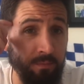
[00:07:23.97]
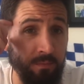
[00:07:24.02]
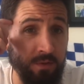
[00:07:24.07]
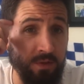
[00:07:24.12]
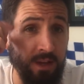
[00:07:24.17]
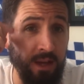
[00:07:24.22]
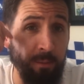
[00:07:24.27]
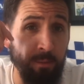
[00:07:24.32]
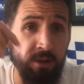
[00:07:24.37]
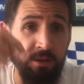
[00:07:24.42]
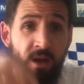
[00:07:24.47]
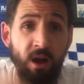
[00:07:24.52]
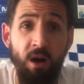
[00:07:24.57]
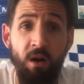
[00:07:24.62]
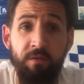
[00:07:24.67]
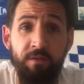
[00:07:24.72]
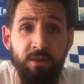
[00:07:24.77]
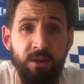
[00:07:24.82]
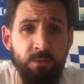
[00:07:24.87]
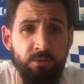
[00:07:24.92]
See him at
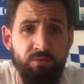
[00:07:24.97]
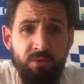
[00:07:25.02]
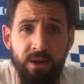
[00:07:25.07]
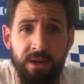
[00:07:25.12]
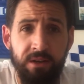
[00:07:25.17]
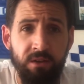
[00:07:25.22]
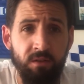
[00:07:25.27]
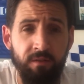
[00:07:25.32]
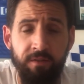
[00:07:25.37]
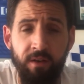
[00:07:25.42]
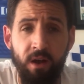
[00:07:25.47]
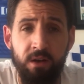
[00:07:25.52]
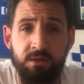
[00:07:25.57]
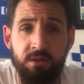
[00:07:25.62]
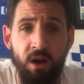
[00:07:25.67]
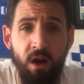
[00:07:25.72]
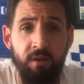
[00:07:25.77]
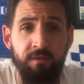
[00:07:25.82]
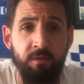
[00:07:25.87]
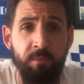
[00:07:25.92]
Dartford, he was really good first
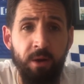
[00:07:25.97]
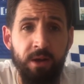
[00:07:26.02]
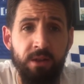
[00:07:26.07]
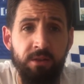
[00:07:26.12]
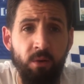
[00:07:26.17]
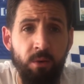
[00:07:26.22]
half for me.